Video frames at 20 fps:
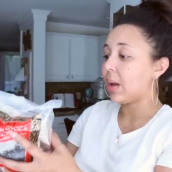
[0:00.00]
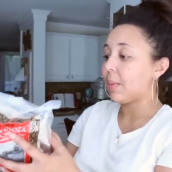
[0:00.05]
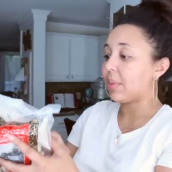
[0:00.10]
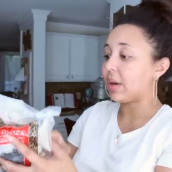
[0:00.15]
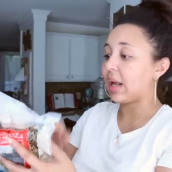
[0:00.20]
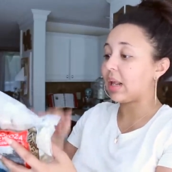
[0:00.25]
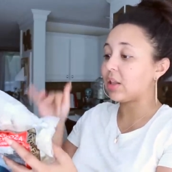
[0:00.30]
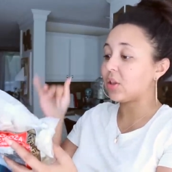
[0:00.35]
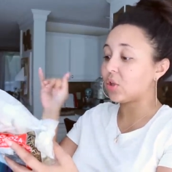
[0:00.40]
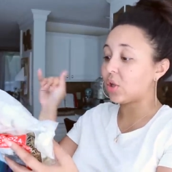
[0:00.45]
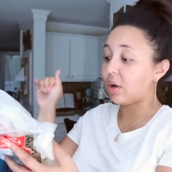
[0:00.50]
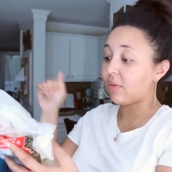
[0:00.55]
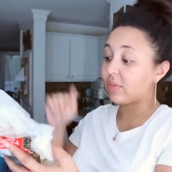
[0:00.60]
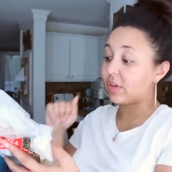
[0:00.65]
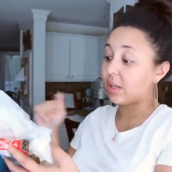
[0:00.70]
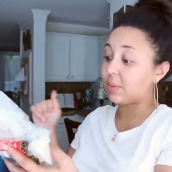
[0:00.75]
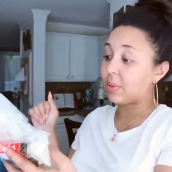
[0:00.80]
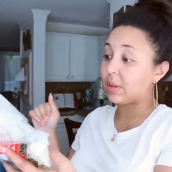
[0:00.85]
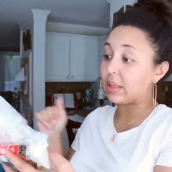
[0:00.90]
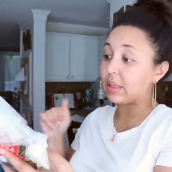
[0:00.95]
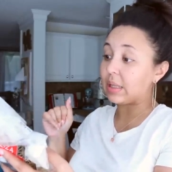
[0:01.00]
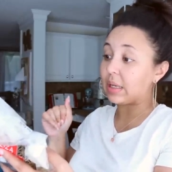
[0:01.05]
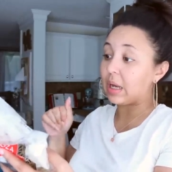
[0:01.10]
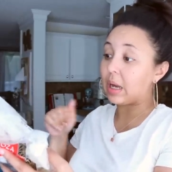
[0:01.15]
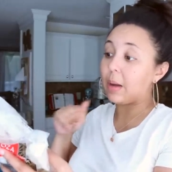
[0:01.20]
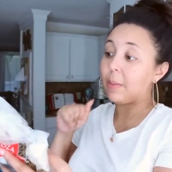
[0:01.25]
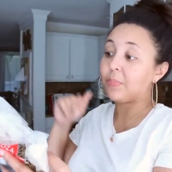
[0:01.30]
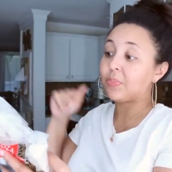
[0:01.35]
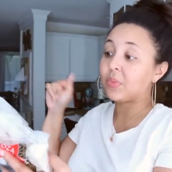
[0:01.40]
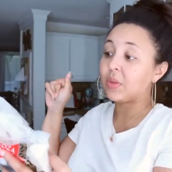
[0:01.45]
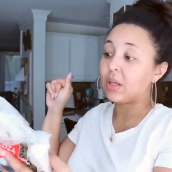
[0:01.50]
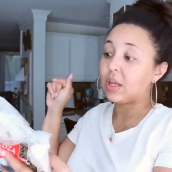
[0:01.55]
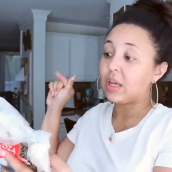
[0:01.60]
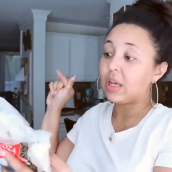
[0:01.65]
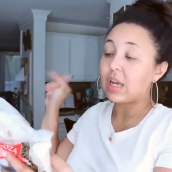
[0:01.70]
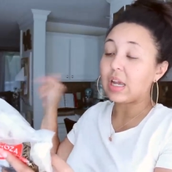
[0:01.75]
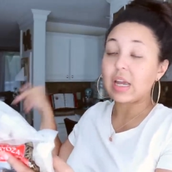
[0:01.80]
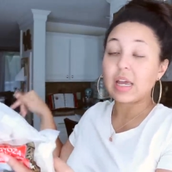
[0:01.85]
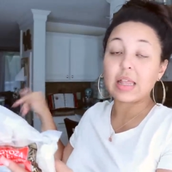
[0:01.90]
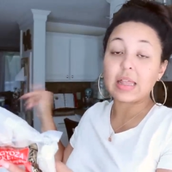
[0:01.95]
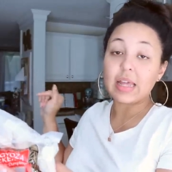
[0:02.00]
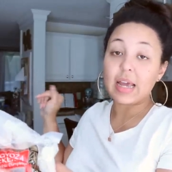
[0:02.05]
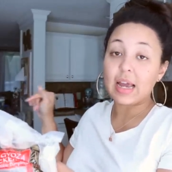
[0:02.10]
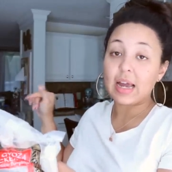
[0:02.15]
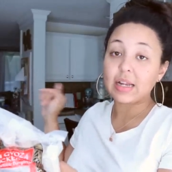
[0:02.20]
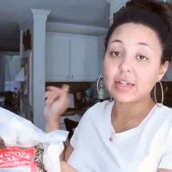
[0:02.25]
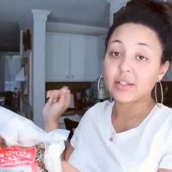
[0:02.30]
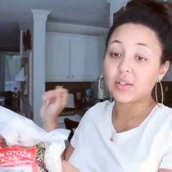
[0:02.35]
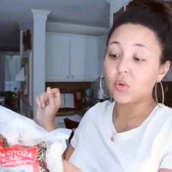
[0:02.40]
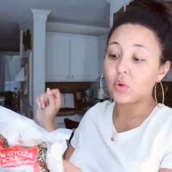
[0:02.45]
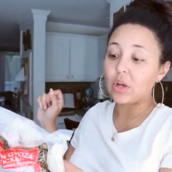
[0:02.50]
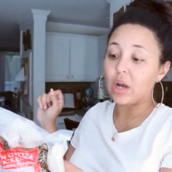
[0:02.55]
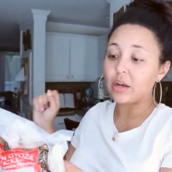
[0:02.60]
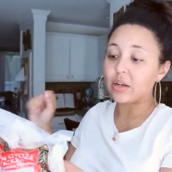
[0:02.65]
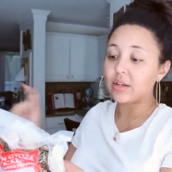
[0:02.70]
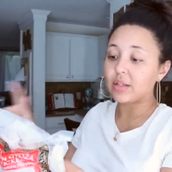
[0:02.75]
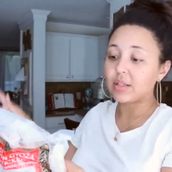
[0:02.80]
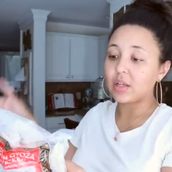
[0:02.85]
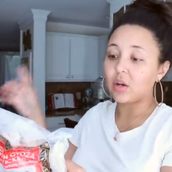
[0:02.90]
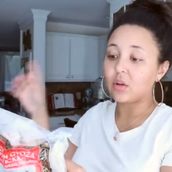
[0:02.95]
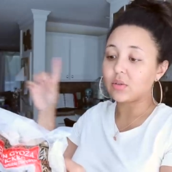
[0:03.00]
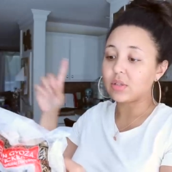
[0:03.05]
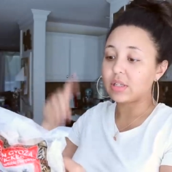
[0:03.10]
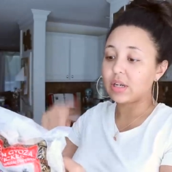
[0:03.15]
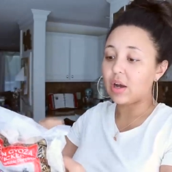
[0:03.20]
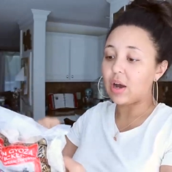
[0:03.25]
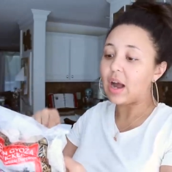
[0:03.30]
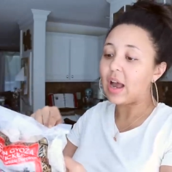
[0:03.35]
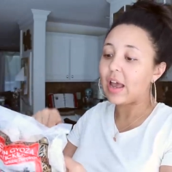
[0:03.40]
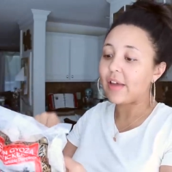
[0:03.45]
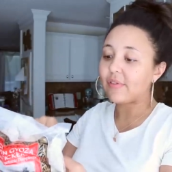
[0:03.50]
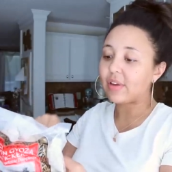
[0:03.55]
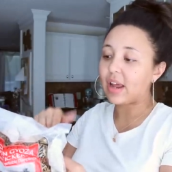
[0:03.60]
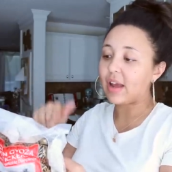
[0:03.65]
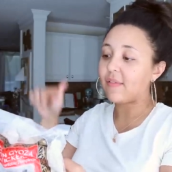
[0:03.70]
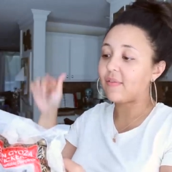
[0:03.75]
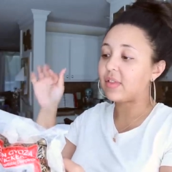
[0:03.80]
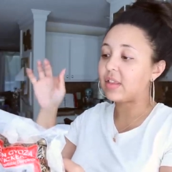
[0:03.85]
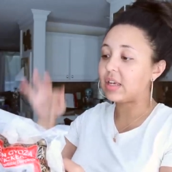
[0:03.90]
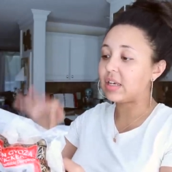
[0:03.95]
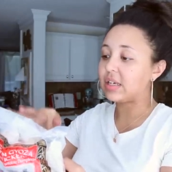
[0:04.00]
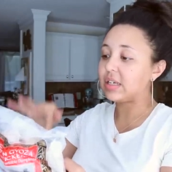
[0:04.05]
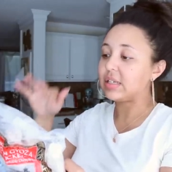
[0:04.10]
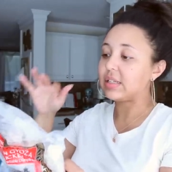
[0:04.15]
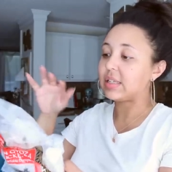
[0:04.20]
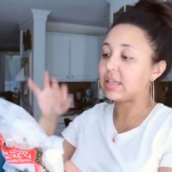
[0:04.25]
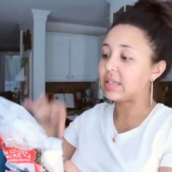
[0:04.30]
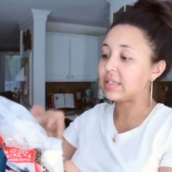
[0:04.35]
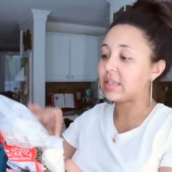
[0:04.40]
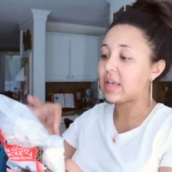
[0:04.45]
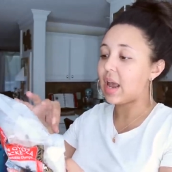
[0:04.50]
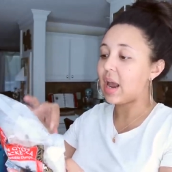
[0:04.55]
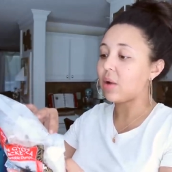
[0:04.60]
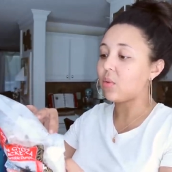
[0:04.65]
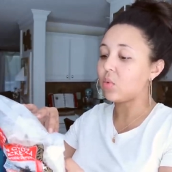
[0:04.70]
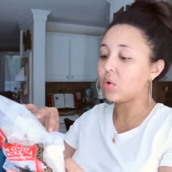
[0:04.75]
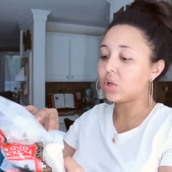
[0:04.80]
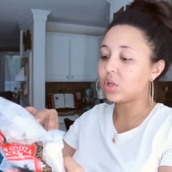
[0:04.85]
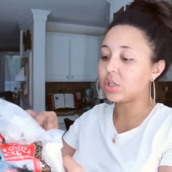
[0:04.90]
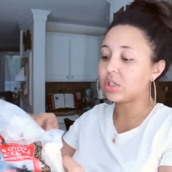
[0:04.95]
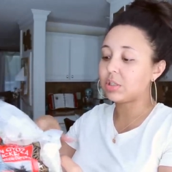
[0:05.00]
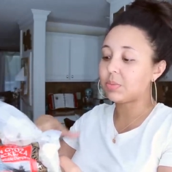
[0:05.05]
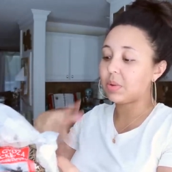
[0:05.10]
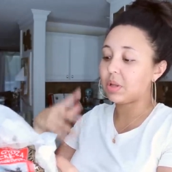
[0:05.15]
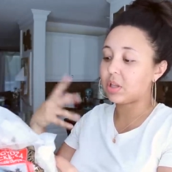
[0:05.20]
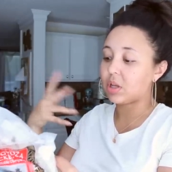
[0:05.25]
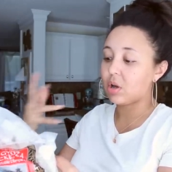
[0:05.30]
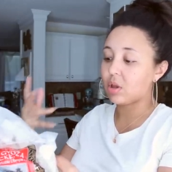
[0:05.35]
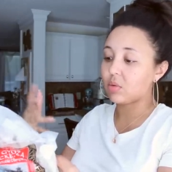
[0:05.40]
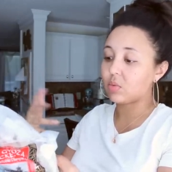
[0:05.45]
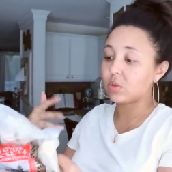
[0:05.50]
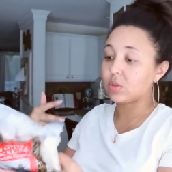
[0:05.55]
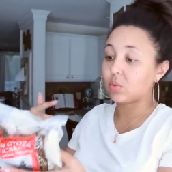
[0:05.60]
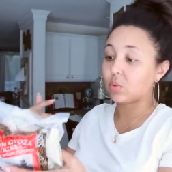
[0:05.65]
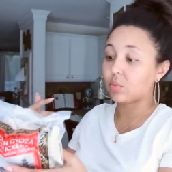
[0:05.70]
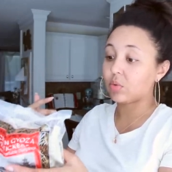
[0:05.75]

But I love dipping them in that soyaki sauce. Now I haven't had these exact ones, but the other ones